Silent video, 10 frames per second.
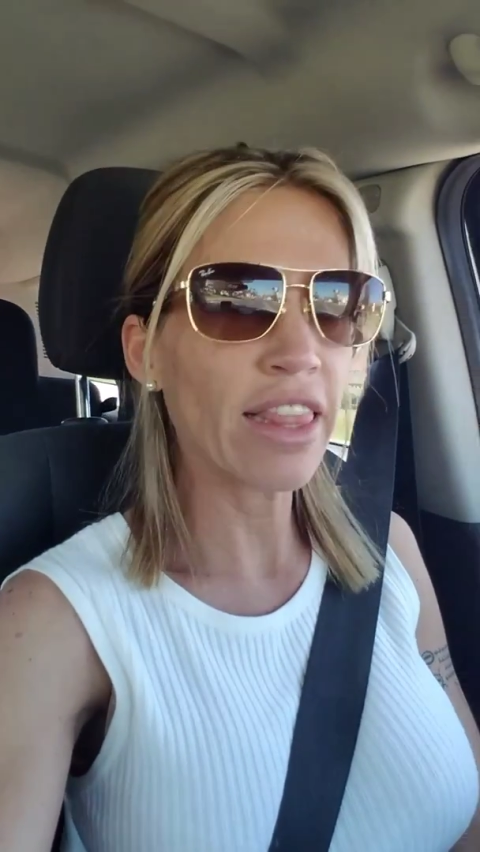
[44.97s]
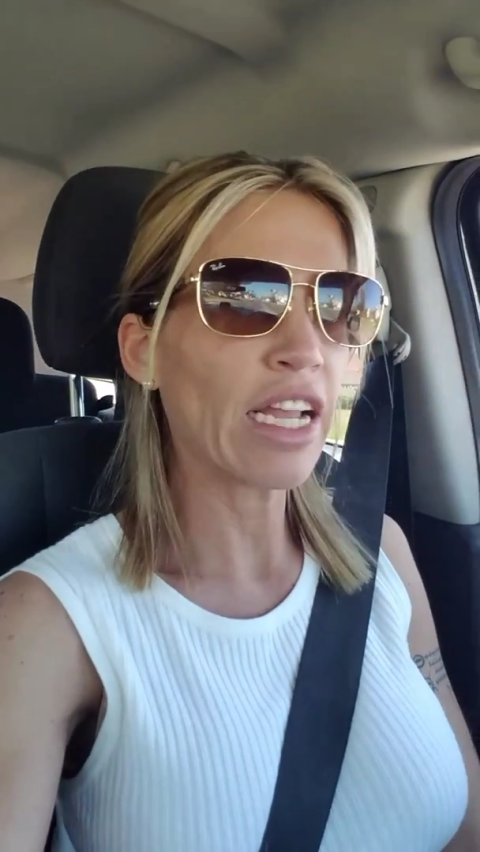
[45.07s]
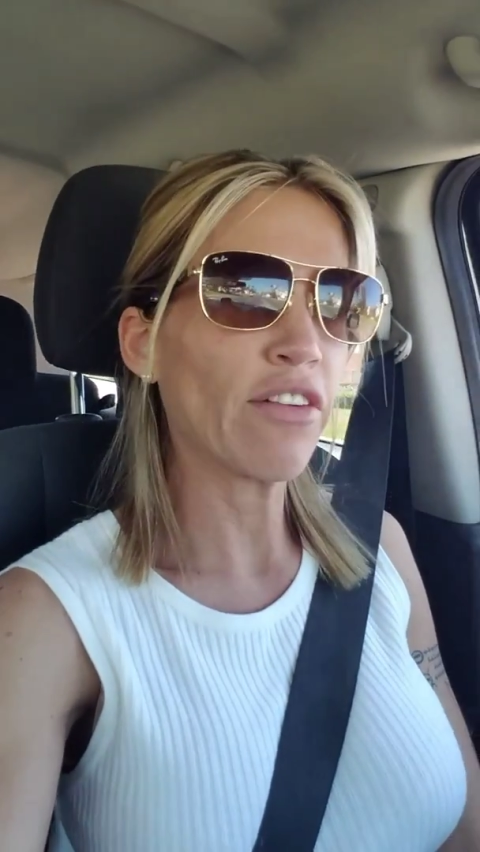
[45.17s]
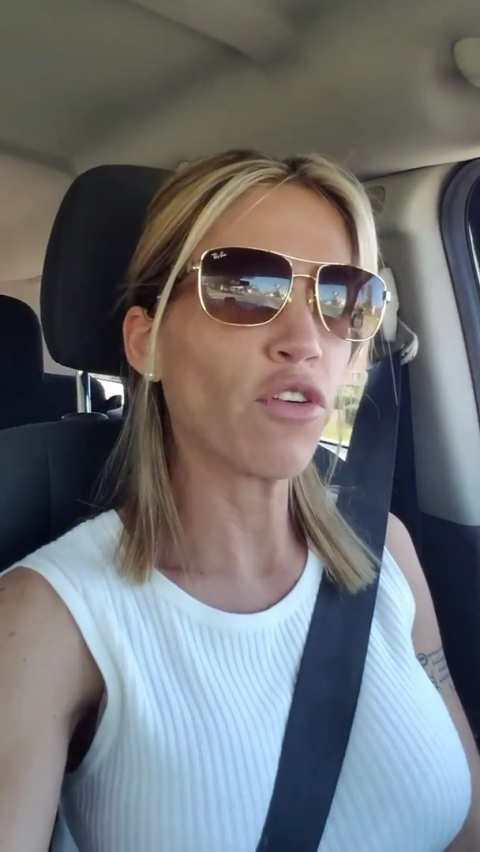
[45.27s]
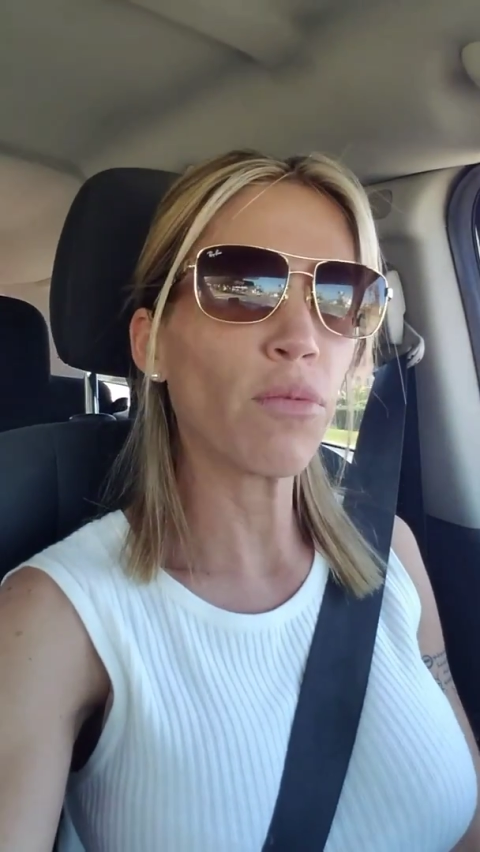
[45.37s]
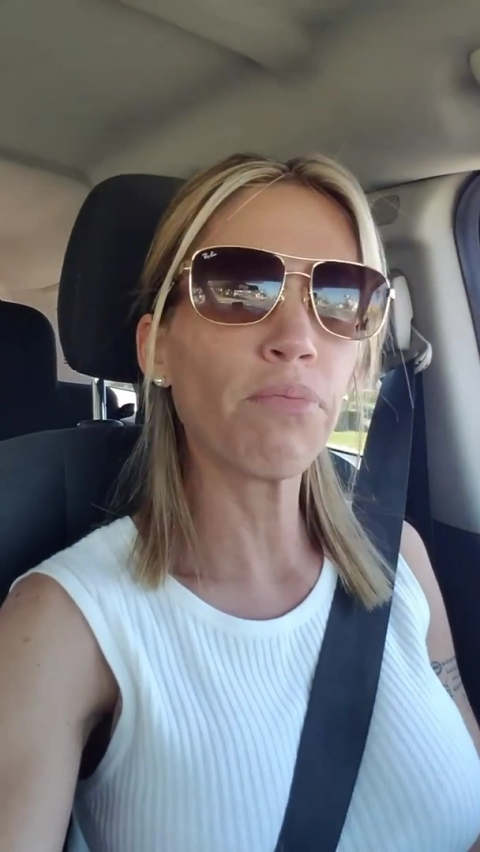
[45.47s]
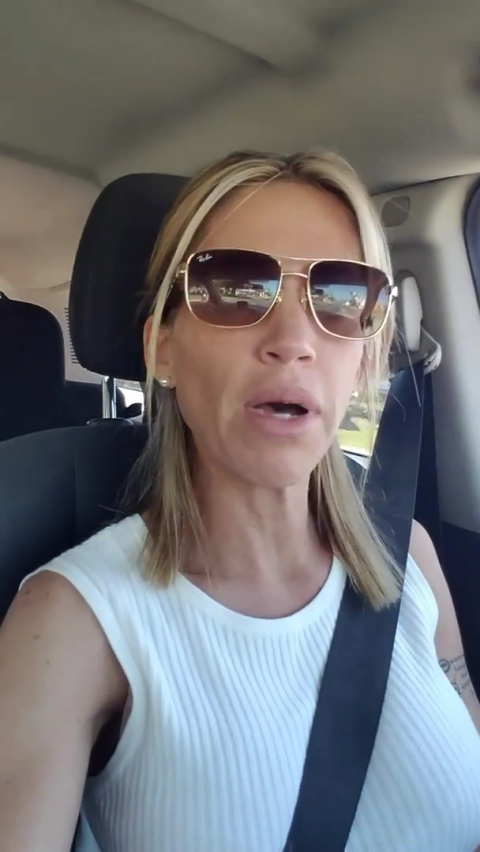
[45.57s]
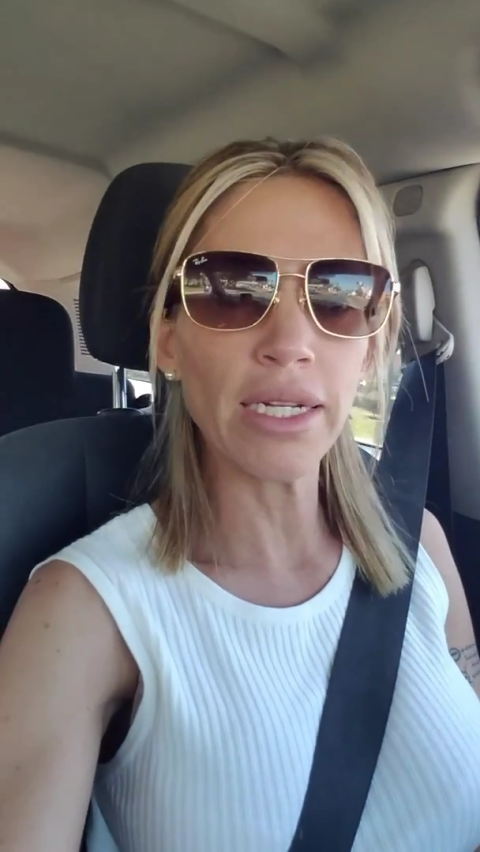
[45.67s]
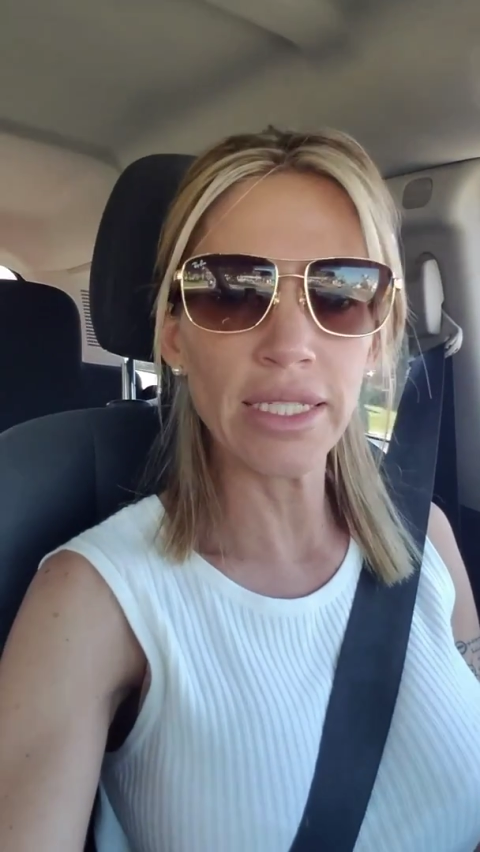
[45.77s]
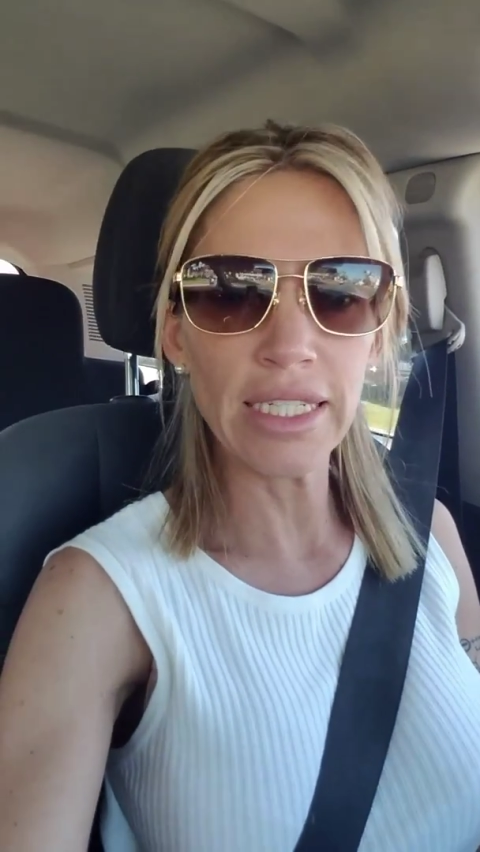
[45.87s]
and therefore
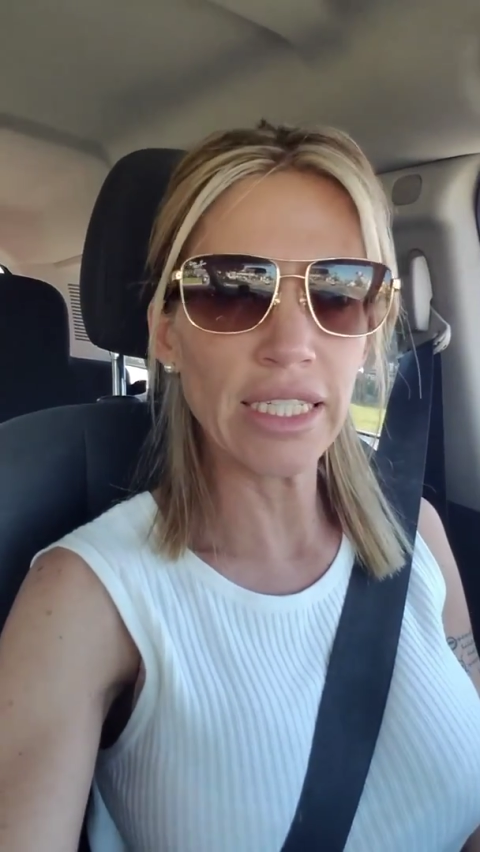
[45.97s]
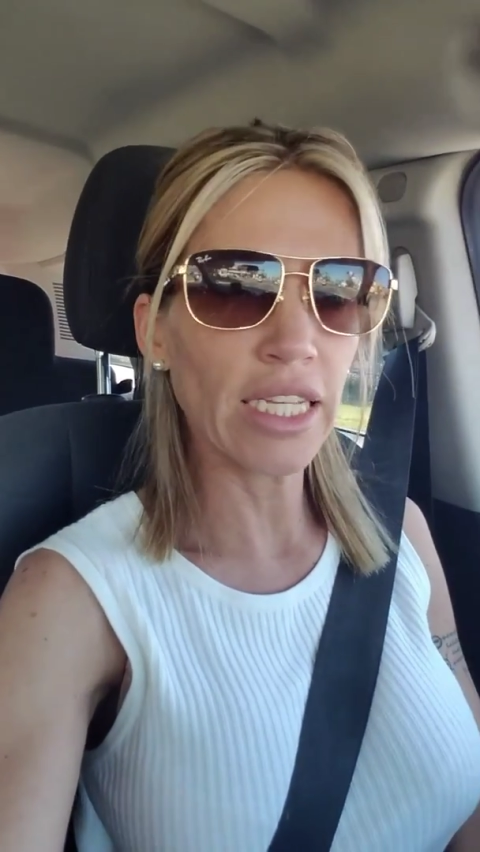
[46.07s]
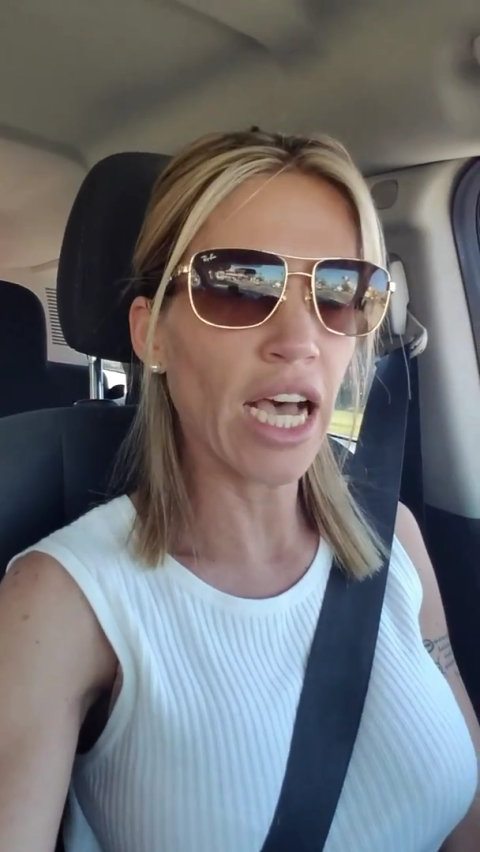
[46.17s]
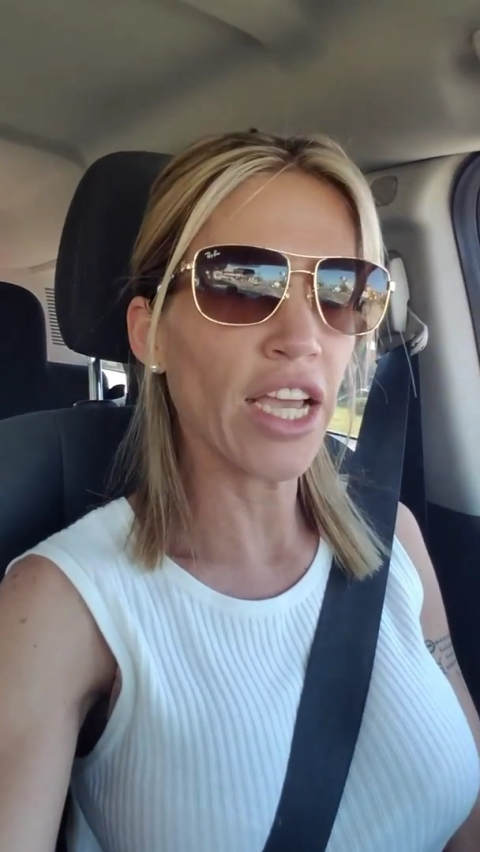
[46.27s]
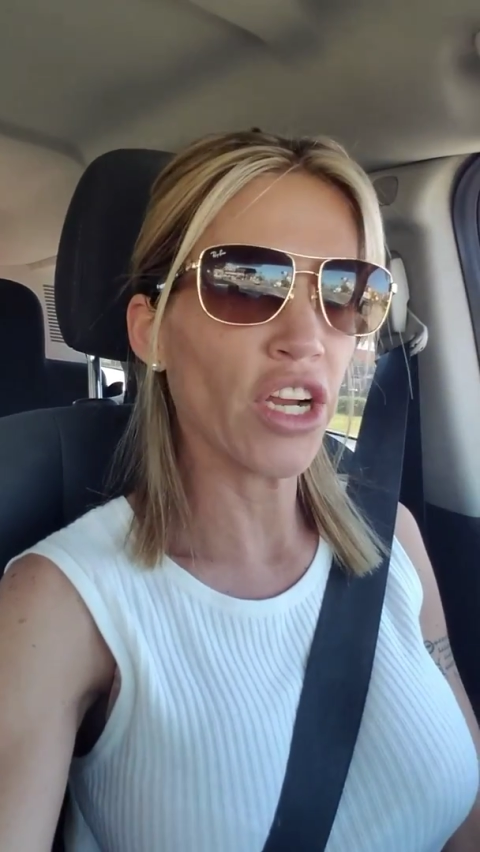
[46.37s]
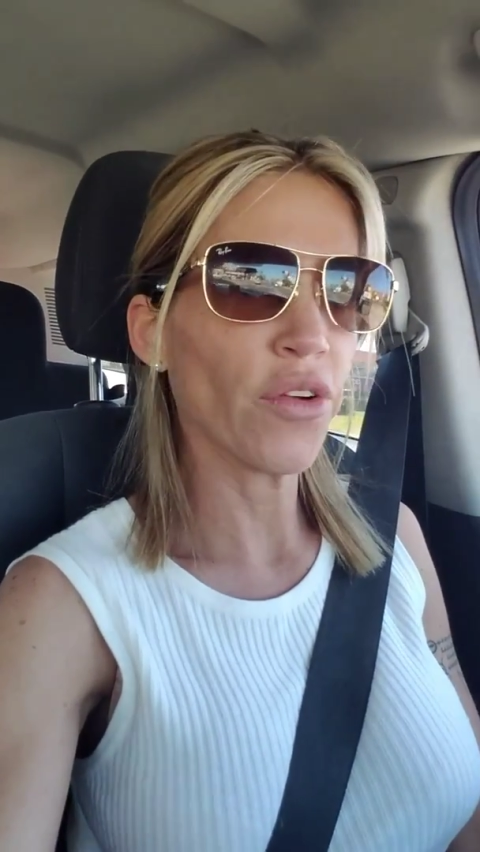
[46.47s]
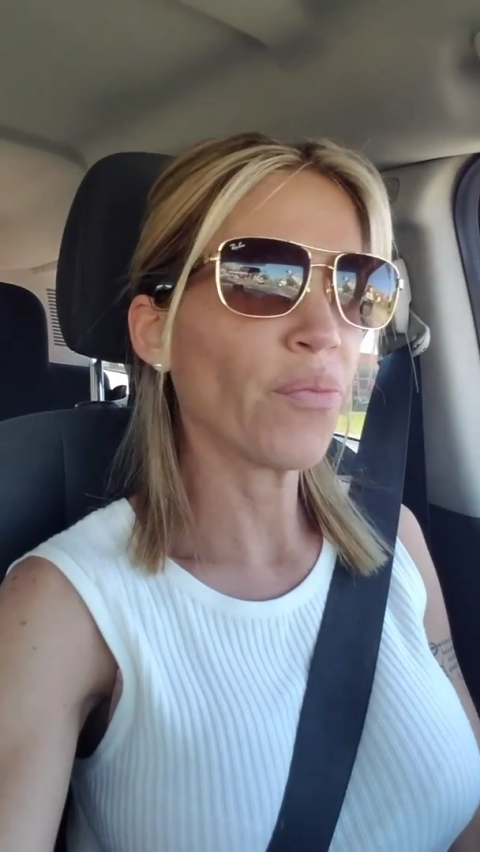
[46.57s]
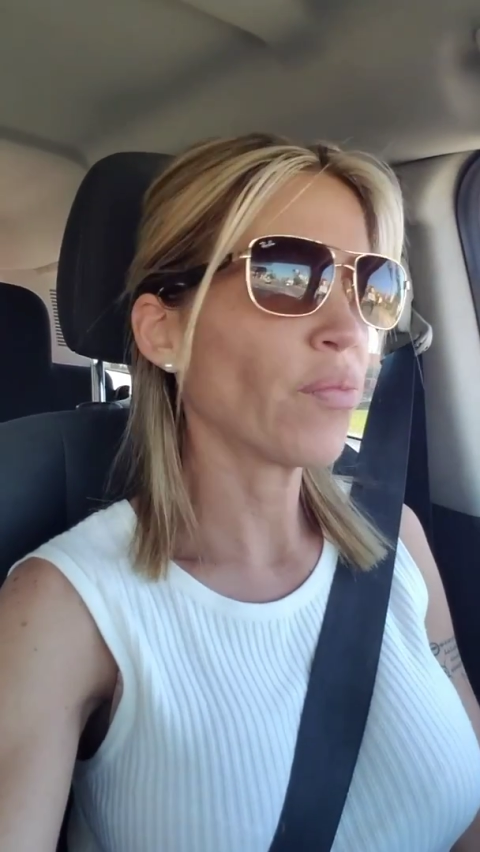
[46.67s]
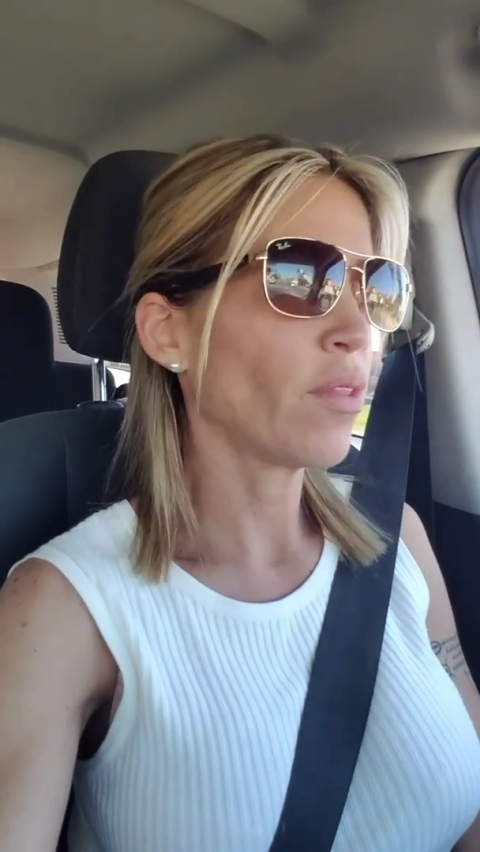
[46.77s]
bonding is higher